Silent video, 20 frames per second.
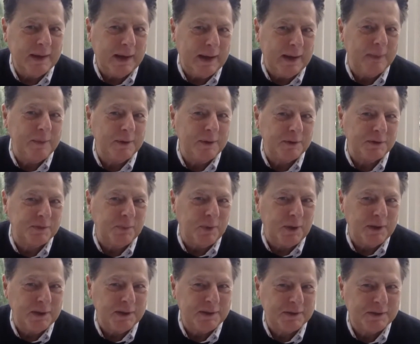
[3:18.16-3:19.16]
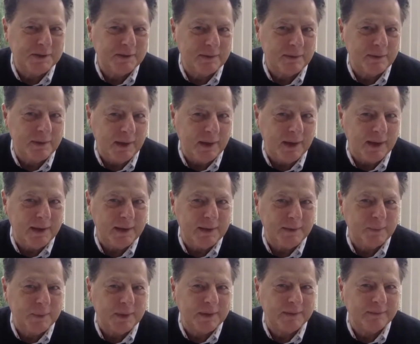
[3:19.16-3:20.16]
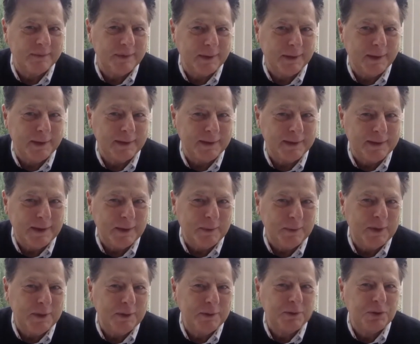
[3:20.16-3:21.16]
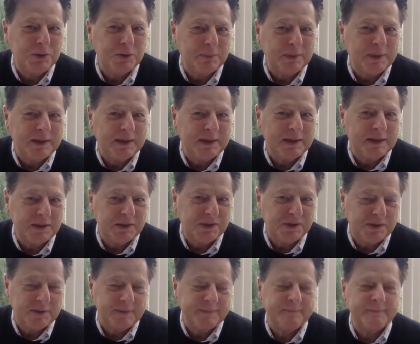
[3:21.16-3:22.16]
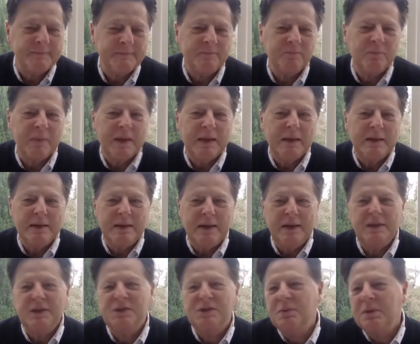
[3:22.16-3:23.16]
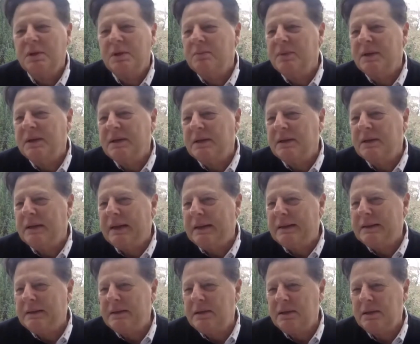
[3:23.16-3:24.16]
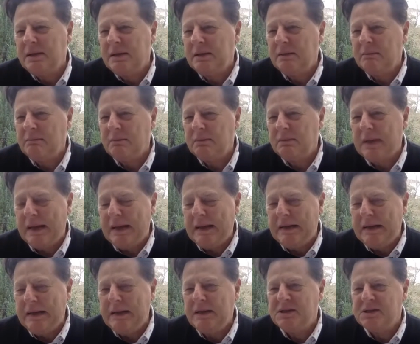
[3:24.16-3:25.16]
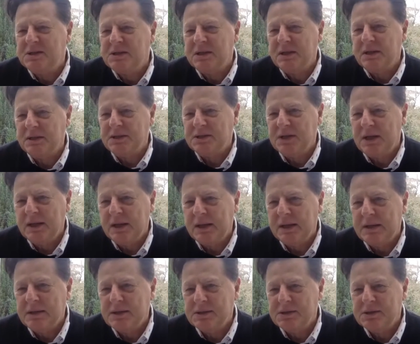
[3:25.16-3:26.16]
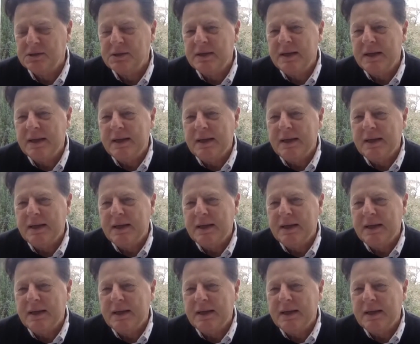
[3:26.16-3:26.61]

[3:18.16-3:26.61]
I'm your smallest client, but you got to tell me who's your biggest. And this would have been in 1986, I guess.